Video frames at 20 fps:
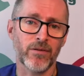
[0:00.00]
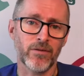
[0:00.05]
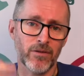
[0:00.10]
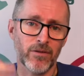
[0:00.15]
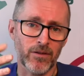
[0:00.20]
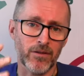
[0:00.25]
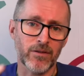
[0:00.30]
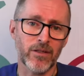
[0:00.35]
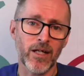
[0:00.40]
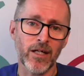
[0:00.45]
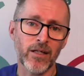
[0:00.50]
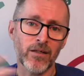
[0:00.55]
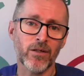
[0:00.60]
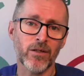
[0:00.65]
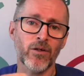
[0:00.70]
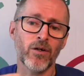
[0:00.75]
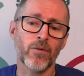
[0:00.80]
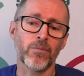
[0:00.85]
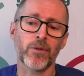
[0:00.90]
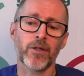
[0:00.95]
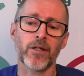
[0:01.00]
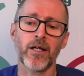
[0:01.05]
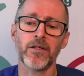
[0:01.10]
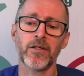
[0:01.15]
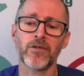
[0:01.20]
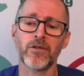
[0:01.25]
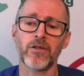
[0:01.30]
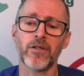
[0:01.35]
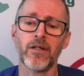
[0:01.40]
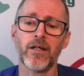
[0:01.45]
take the
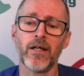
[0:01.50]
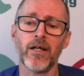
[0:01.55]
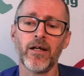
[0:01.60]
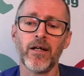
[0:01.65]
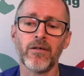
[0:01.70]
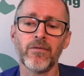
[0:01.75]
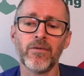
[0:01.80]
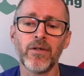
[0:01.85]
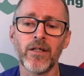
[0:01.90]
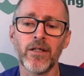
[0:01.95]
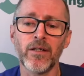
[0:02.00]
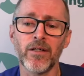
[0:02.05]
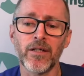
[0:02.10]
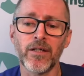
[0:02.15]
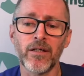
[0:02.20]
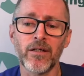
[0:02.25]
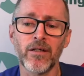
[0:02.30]
complication out of healing